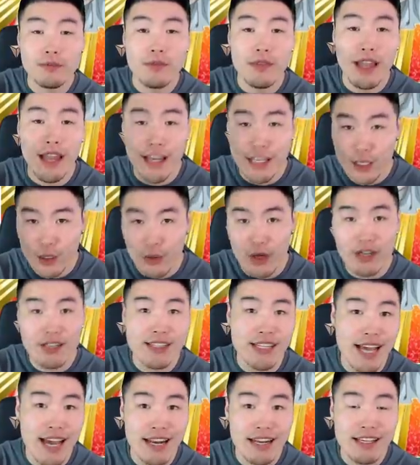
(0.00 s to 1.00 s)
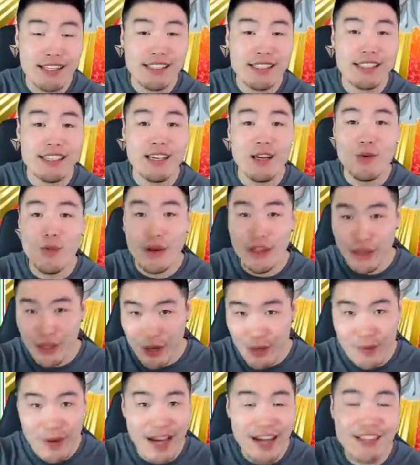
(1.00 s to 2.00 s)
at UR status with no
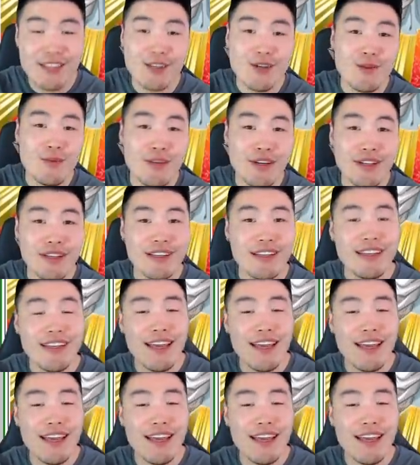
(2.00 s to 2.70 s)
paths open,